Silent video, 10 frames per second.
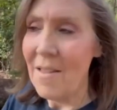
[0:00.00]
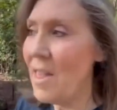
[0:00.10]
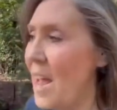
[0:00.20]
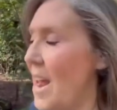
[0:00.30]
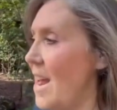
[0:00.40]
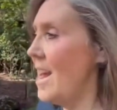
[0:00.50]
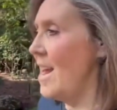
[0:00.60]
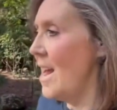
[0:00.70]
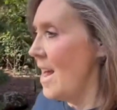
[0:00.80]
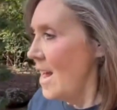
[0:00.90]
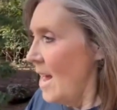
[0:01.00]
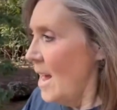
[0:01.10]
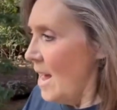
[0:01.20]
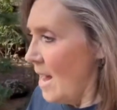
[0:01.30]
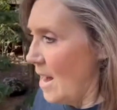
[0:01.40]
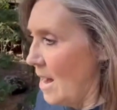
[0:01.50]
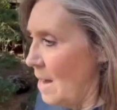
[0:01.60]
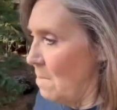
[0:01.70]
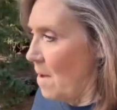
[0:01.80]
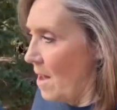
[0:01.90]
They
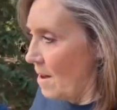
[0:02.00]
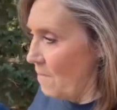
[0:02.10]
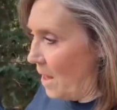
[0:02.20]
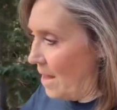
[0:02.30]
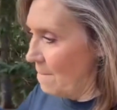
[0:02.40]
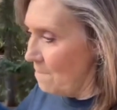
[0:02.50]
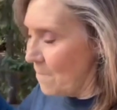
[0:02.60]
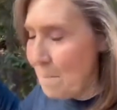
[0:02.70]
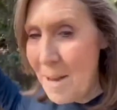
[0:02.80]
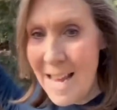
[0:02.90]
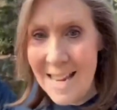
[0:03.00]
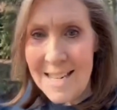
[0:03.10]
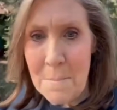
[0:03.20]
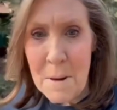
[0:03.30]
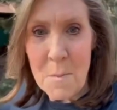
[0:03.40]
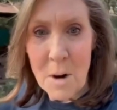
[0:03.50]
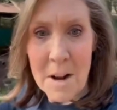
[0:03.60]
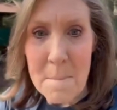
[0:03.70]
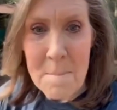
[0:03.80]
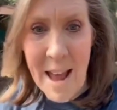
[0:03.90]
um, they begin to be more
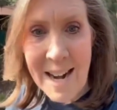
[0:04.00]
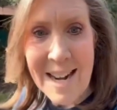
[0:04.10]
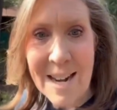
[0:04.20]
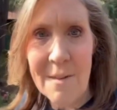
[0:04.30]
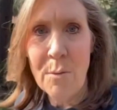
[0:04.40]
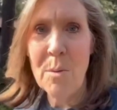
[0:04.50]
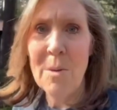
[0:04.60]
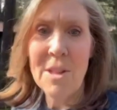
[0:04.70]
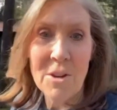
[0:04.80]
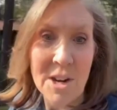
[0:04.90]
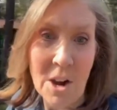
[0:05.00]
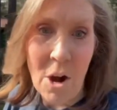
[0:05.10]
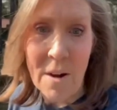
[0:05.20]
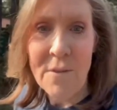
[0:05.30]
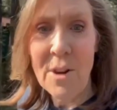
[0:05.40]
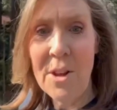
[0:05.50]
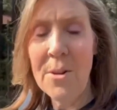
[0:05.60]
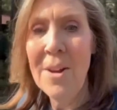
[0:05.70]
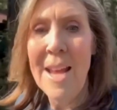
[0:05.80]
competitive with what they're going to offer you.